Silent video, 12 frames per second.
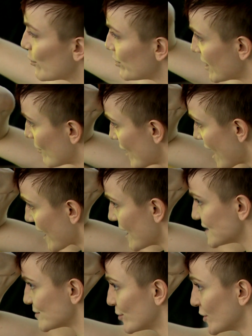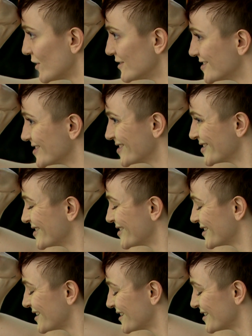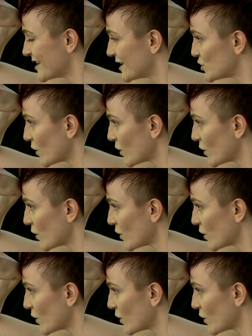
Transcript: can appreciate somebody who doesn't take it too seriously.